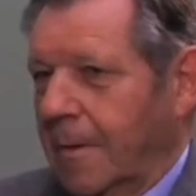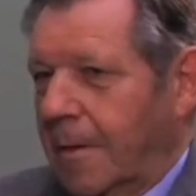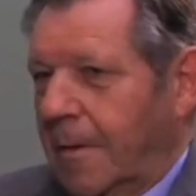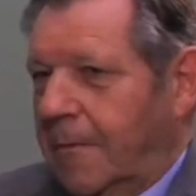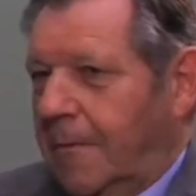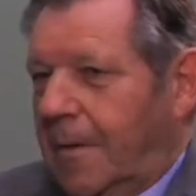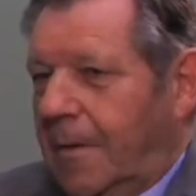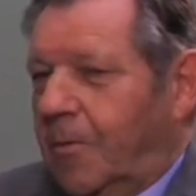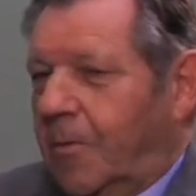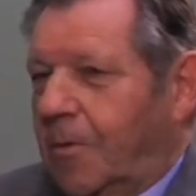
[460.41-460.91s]

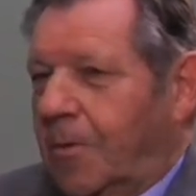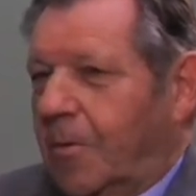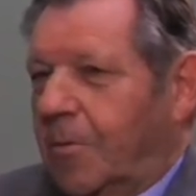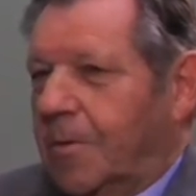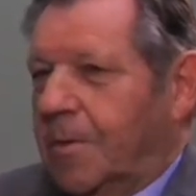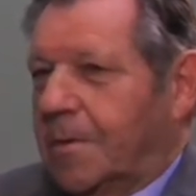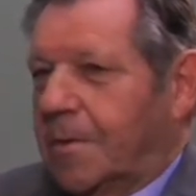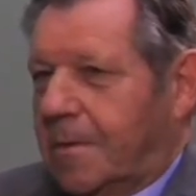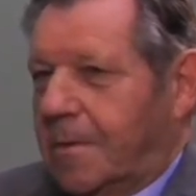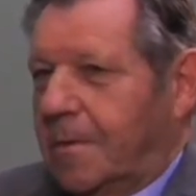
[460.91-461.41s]
Everybody who
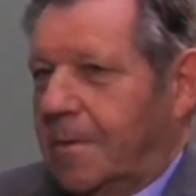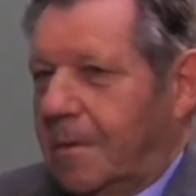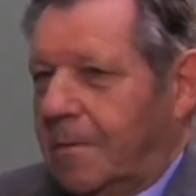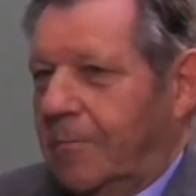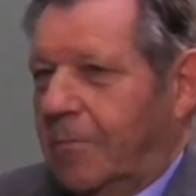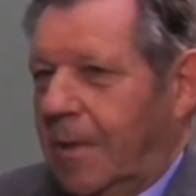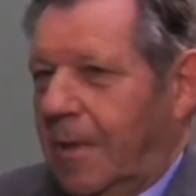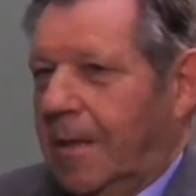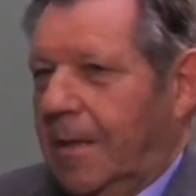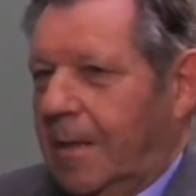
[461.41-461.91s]
is
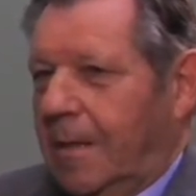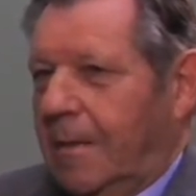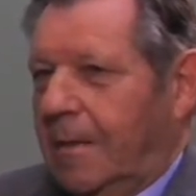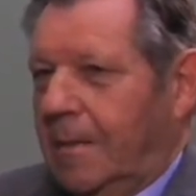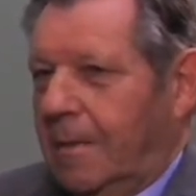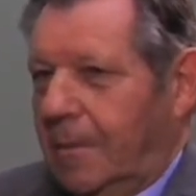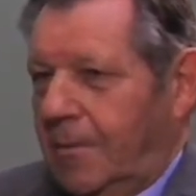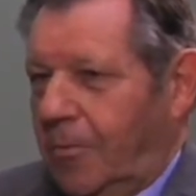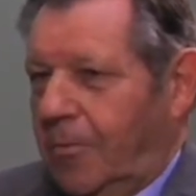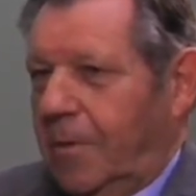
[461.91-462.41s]
really
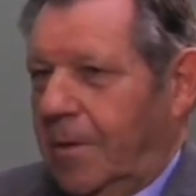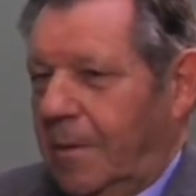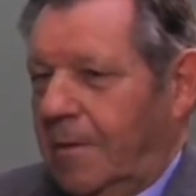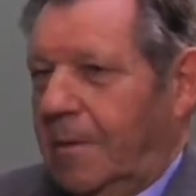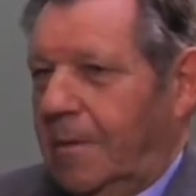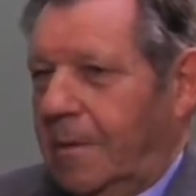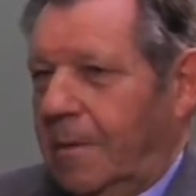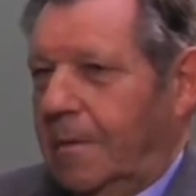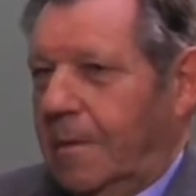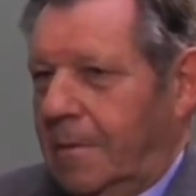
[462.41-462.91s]

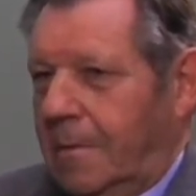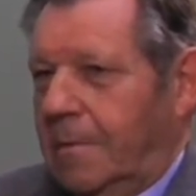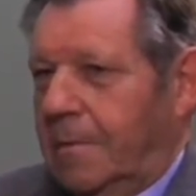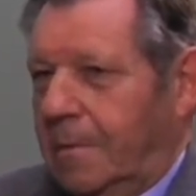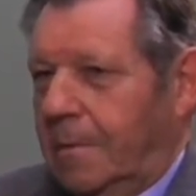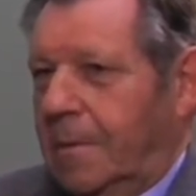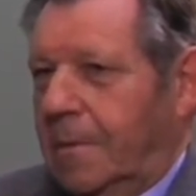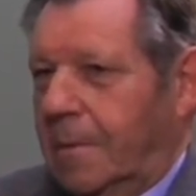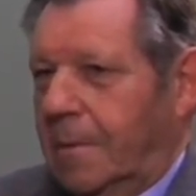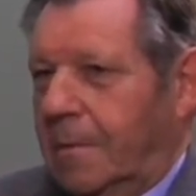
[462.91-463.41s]
doing
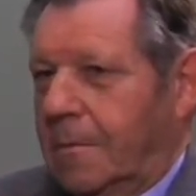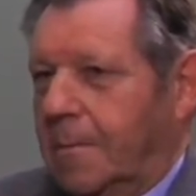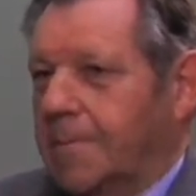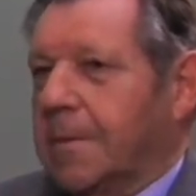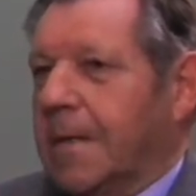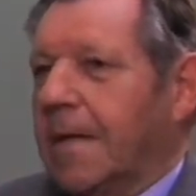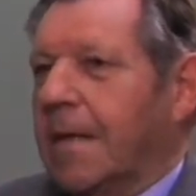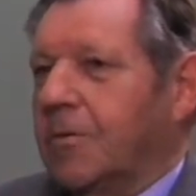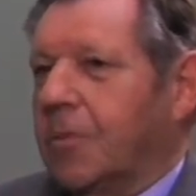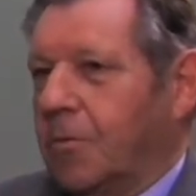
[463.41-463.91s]

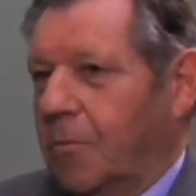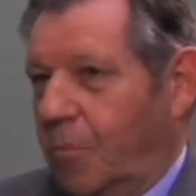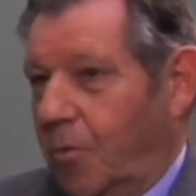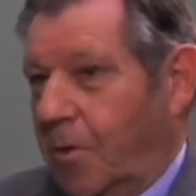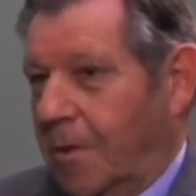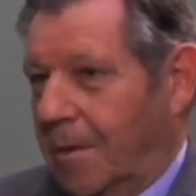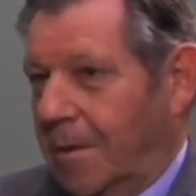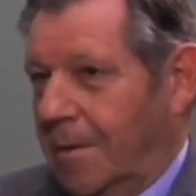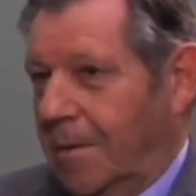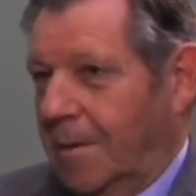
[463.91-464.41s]
substantial
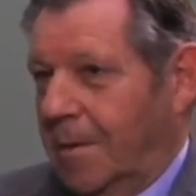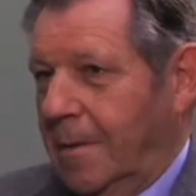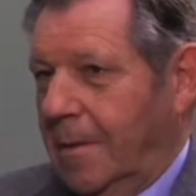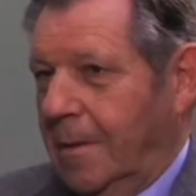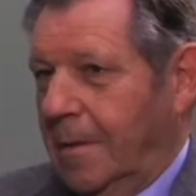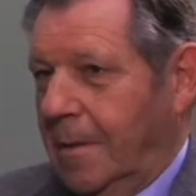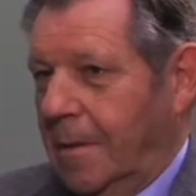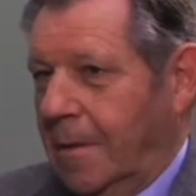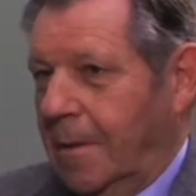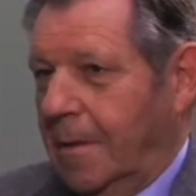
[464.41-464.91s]
work
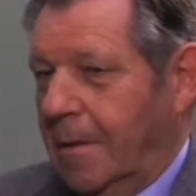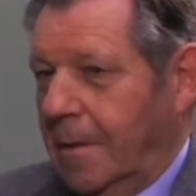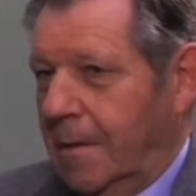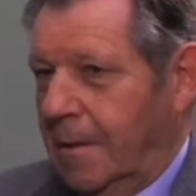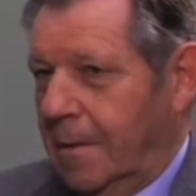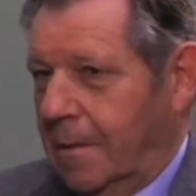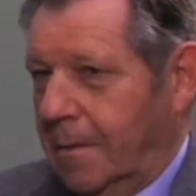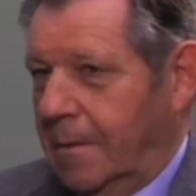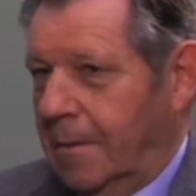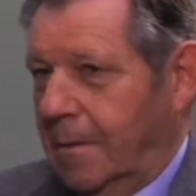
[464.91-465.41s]
in
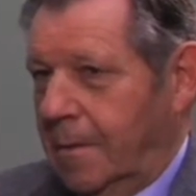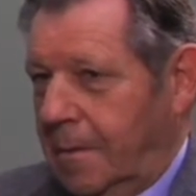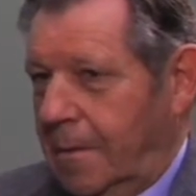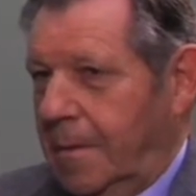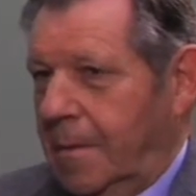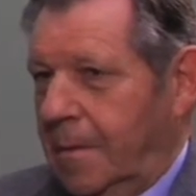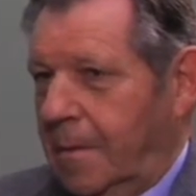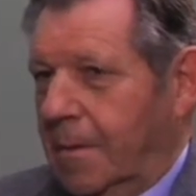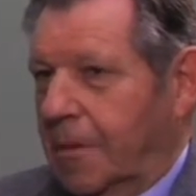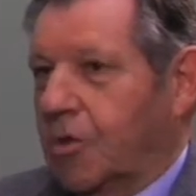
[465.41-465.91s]

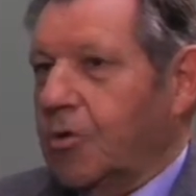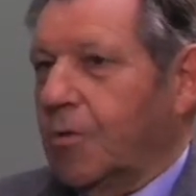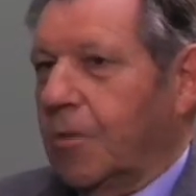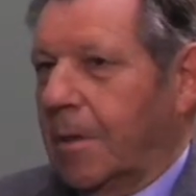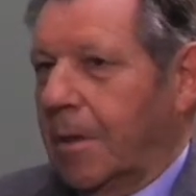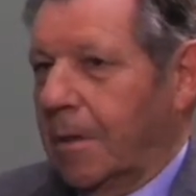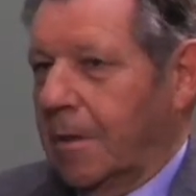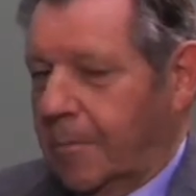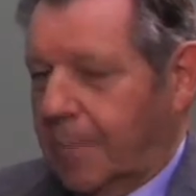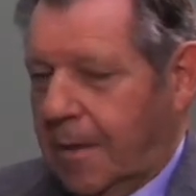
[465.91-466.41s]

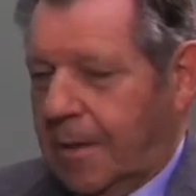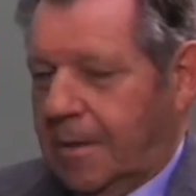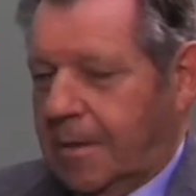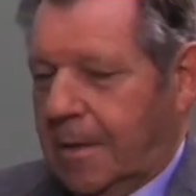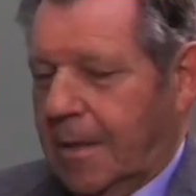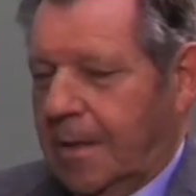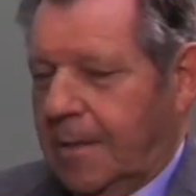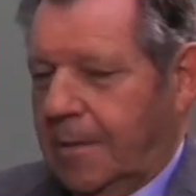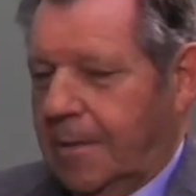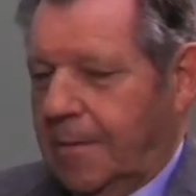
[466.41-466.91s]
curing breast
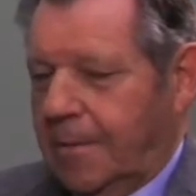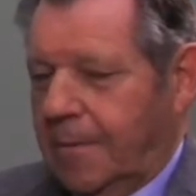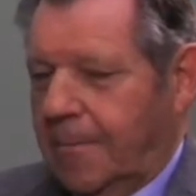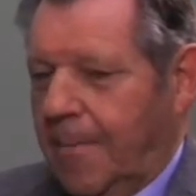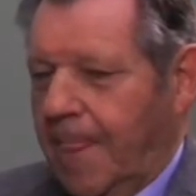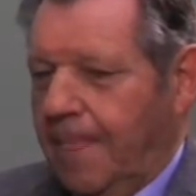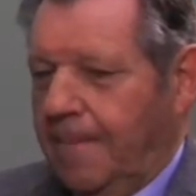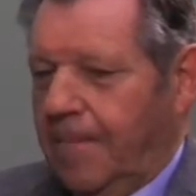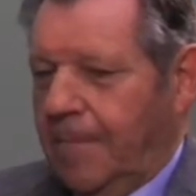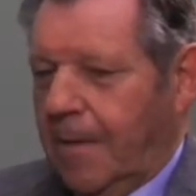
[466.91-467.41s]
cancer.
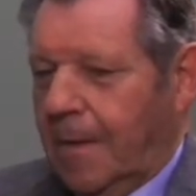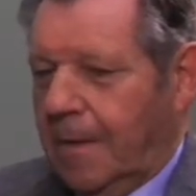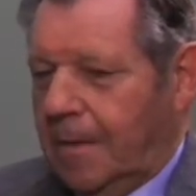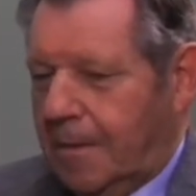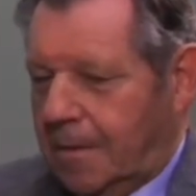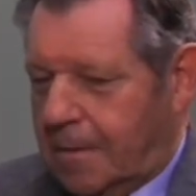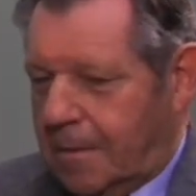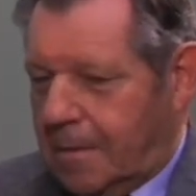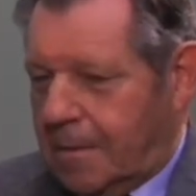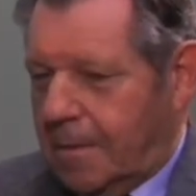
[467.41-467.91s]
And
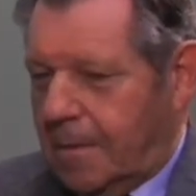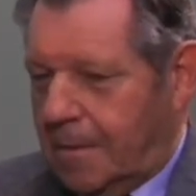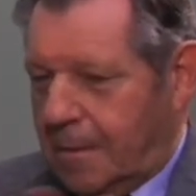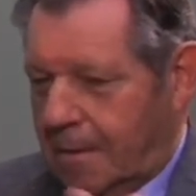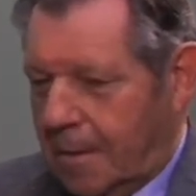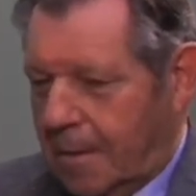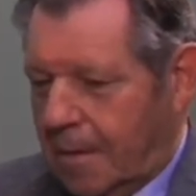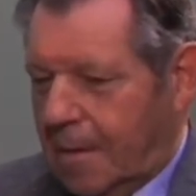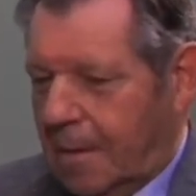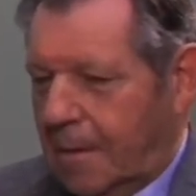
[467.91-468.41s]
this
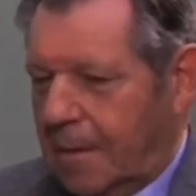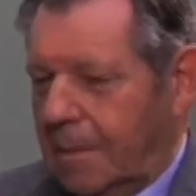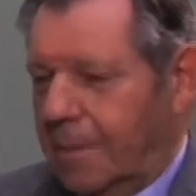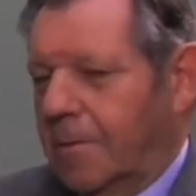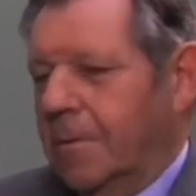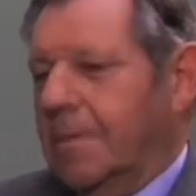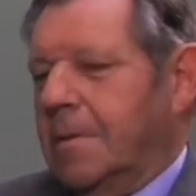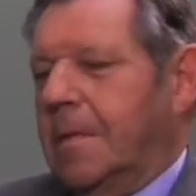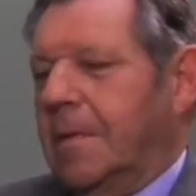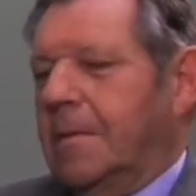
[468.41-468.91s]
St. Gallen
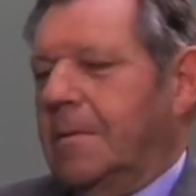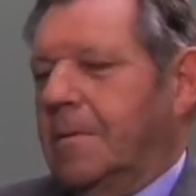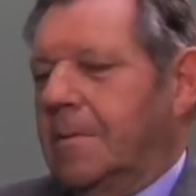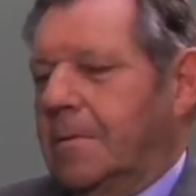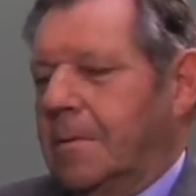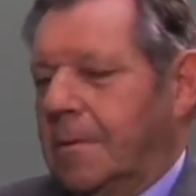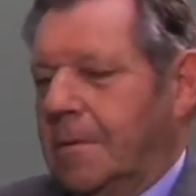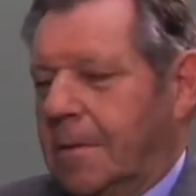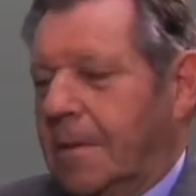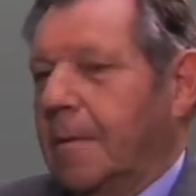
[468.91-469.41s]

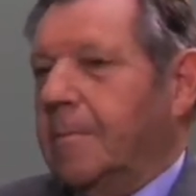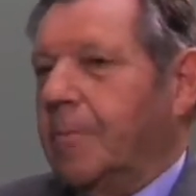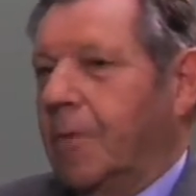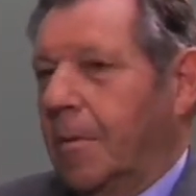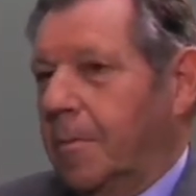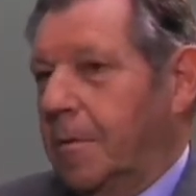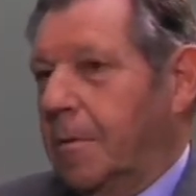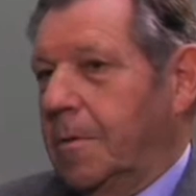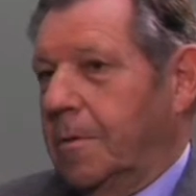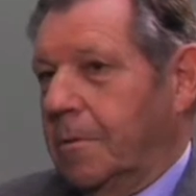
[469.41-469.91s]
consensus is then
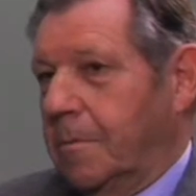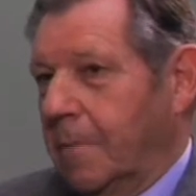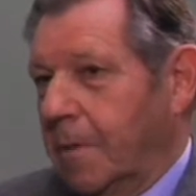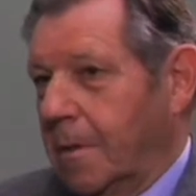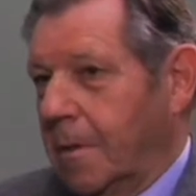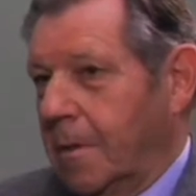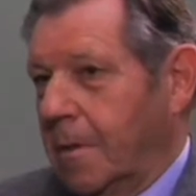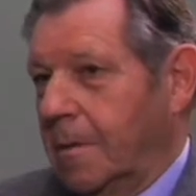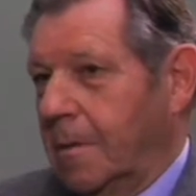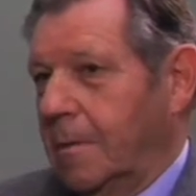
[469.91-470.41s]
published
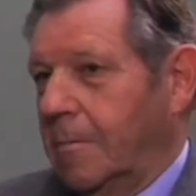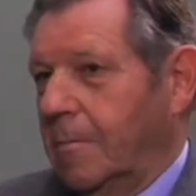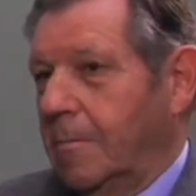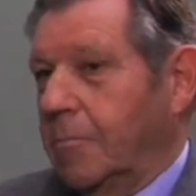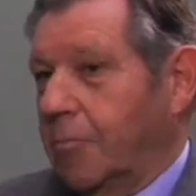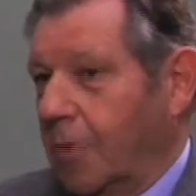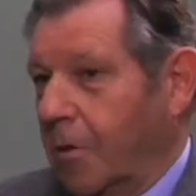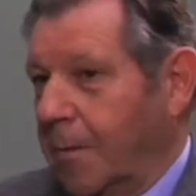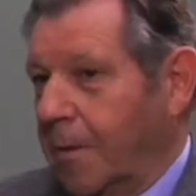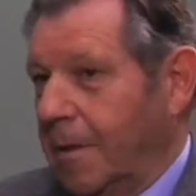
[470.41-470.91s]
very
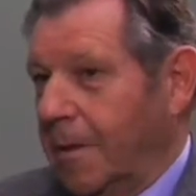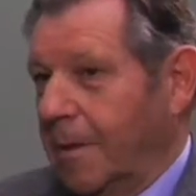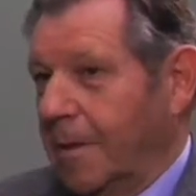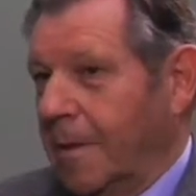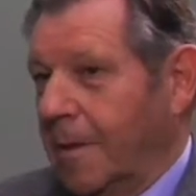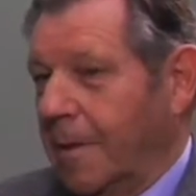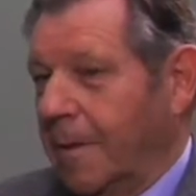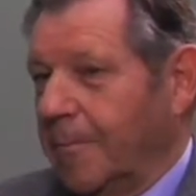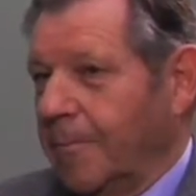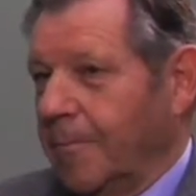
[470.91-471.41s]

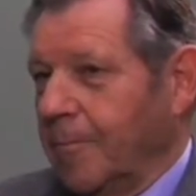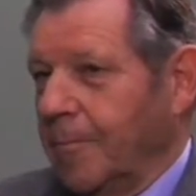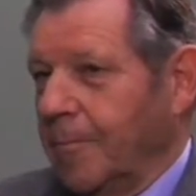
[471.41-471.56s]
prominently